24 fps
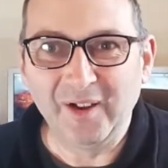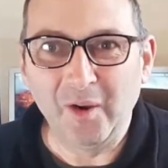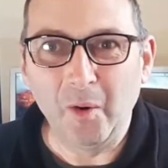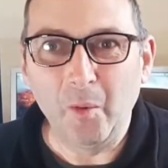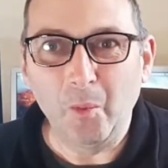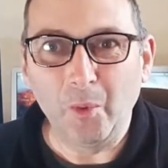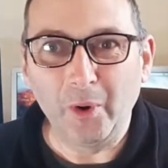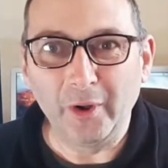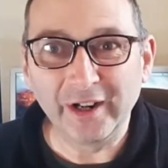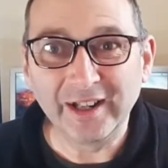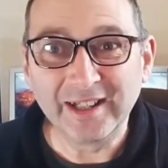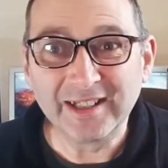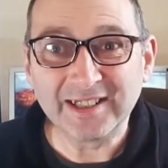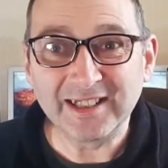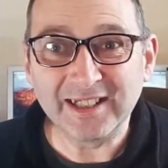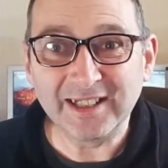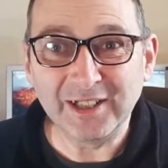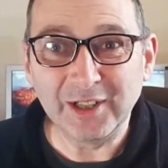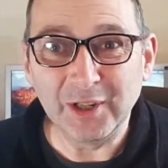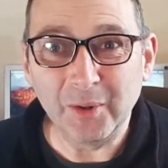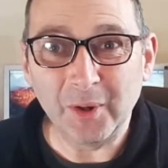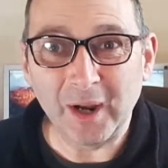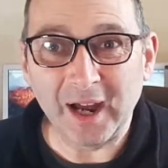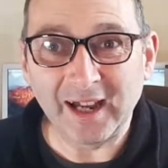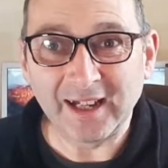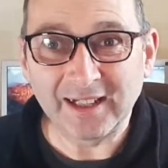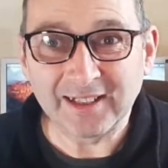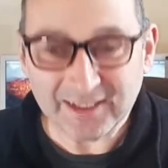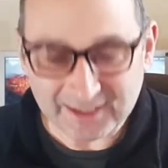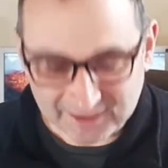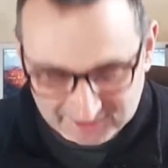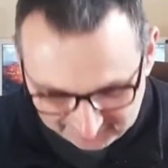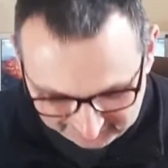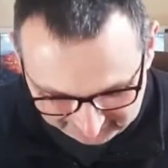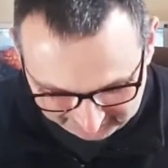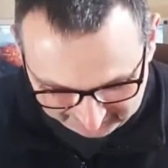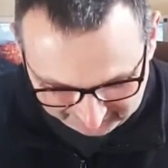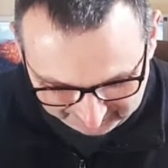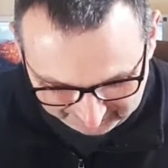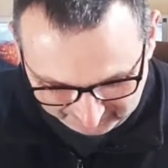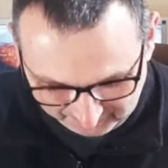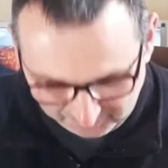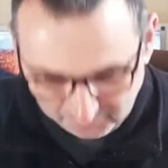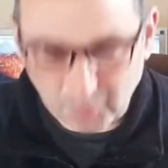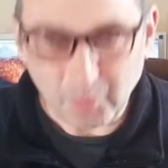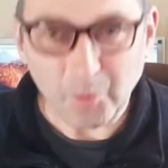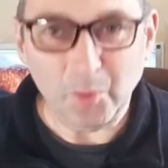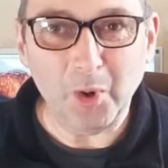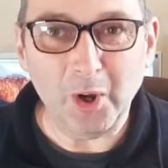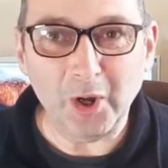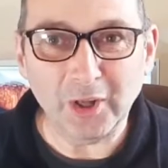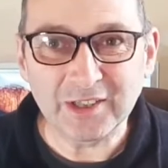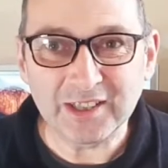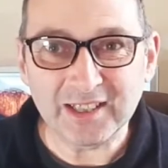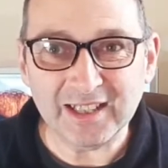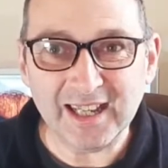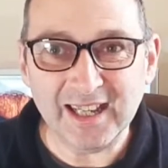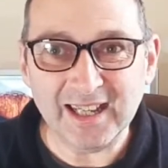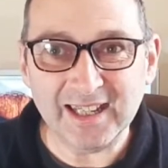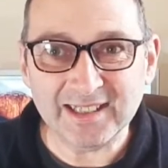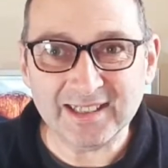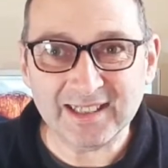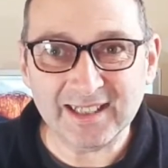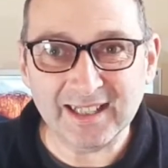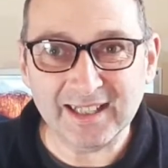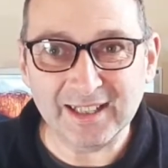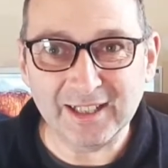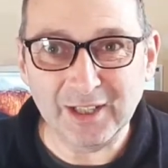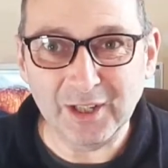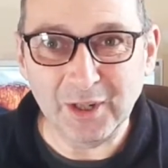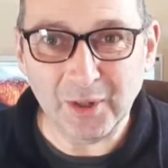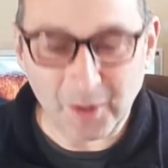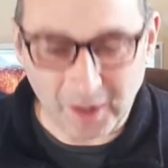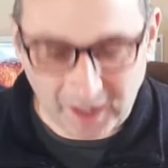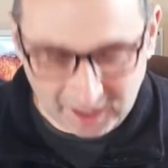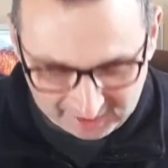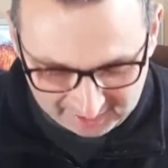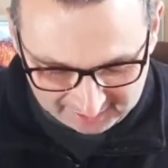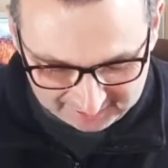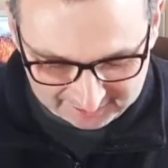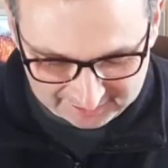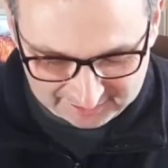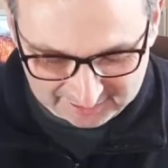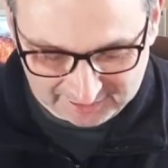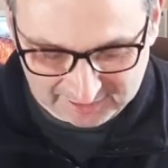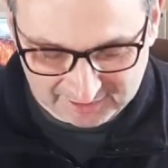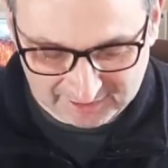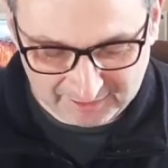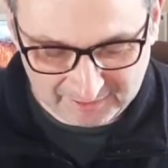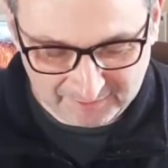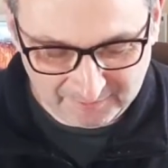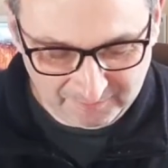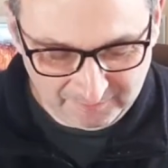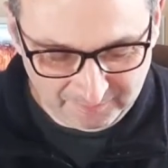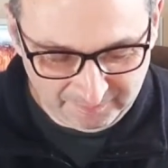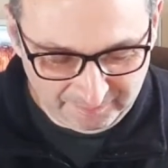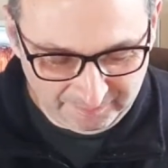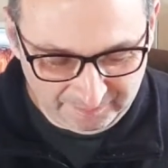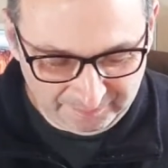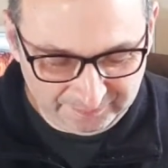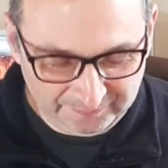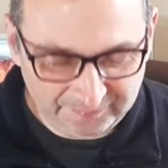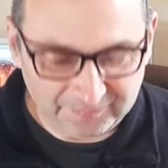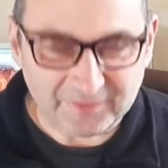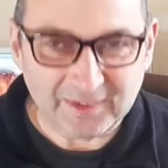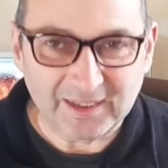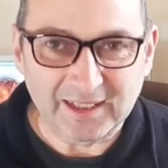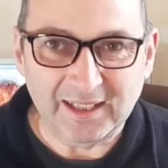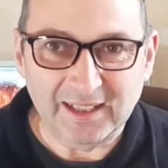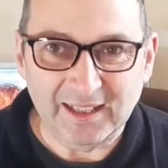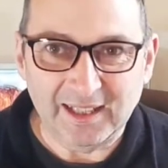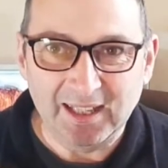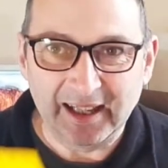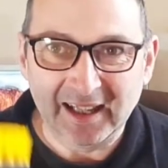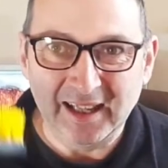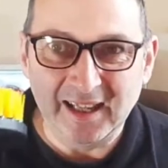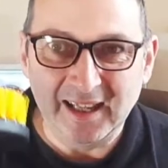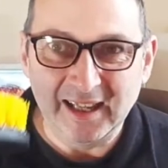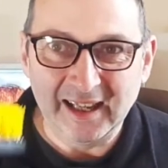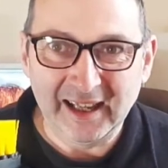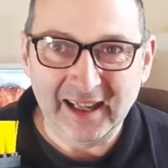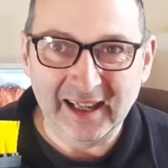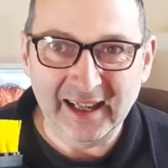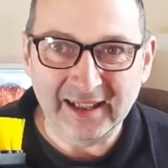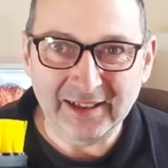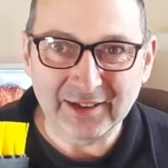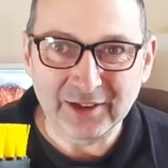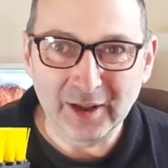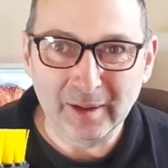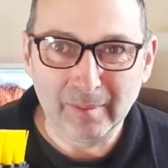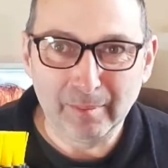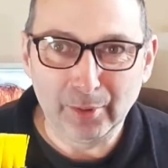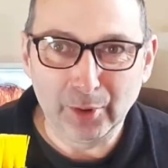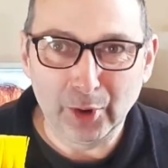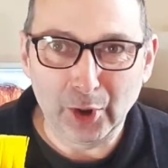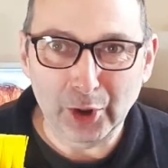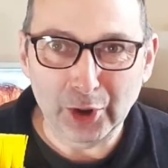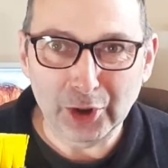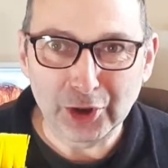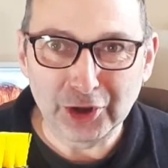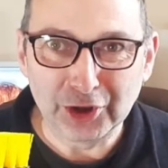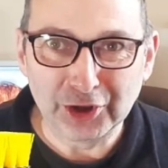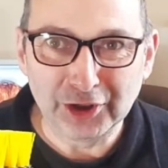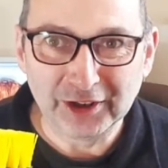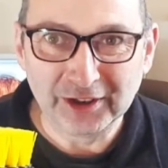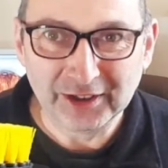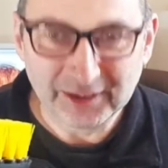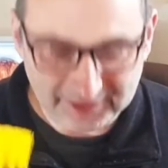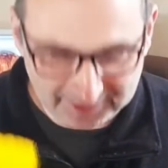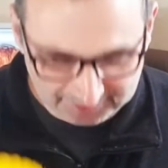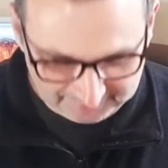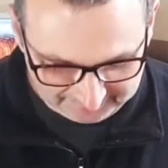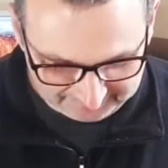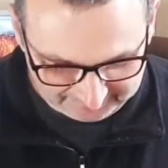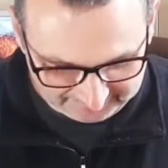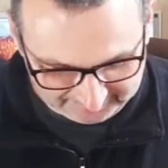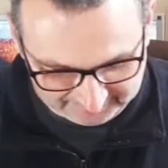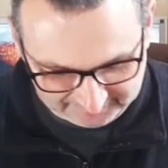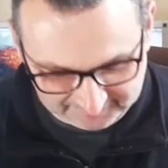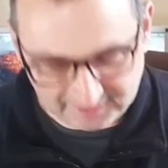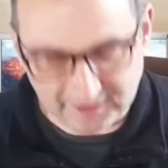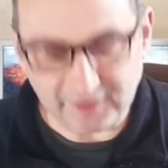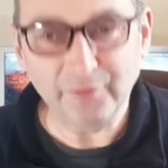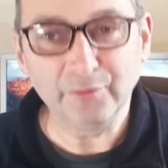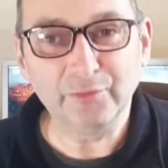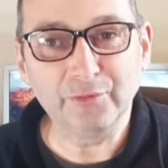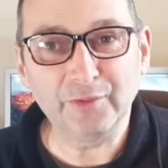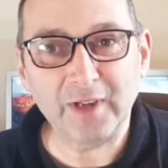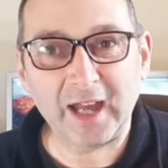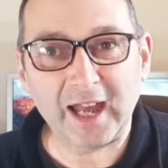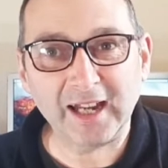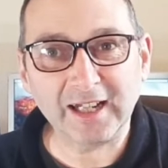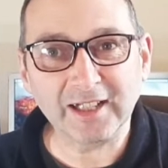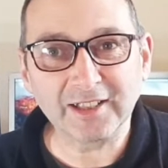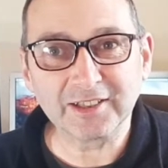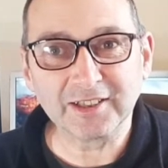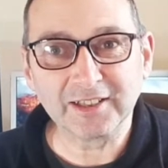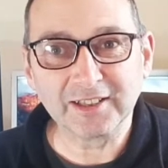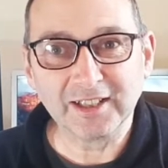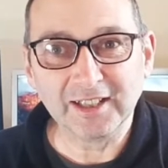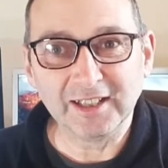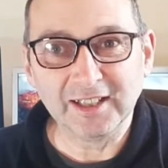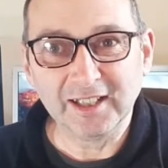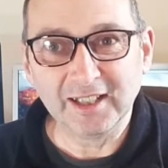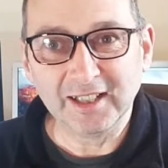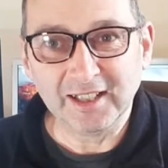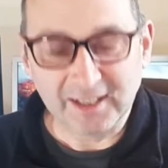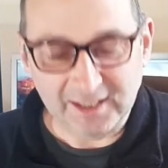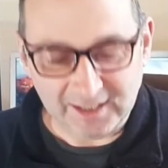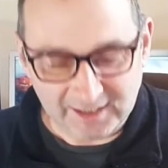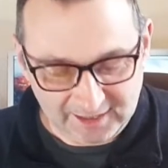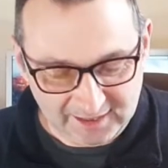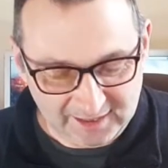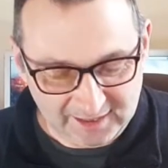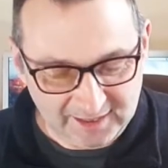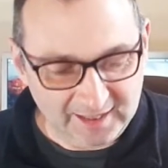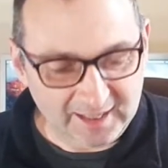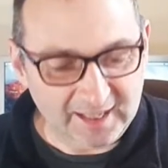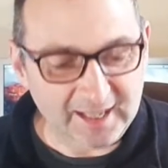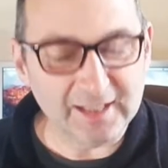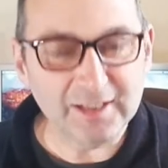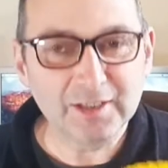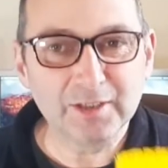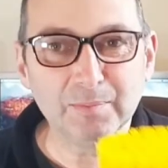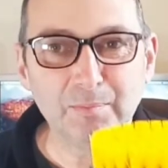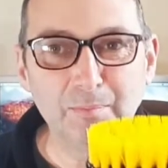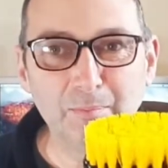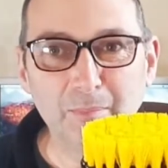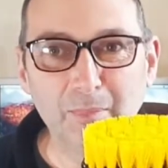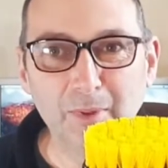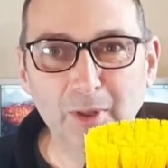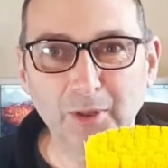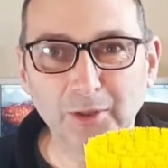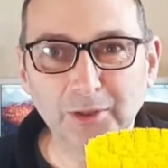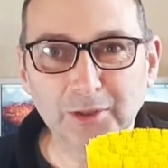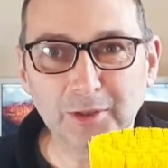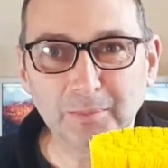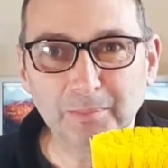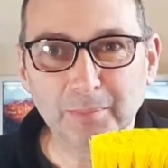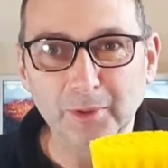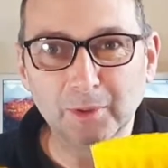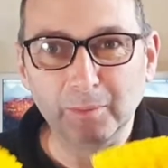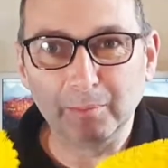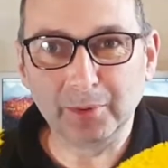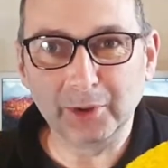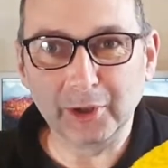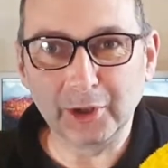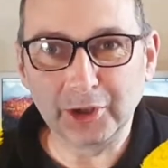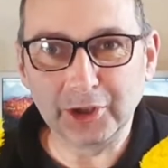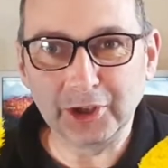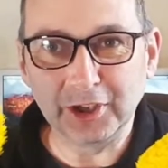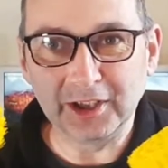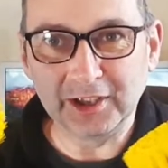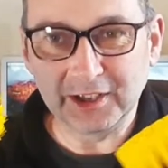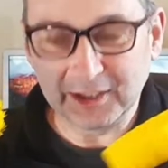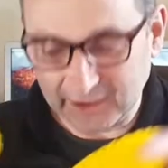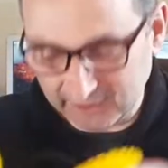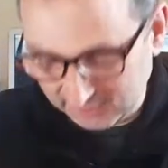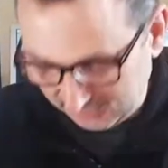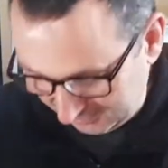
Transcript: What is it, you ask? What is it, you ask? It's a brush. In fact, it's multiple brushes.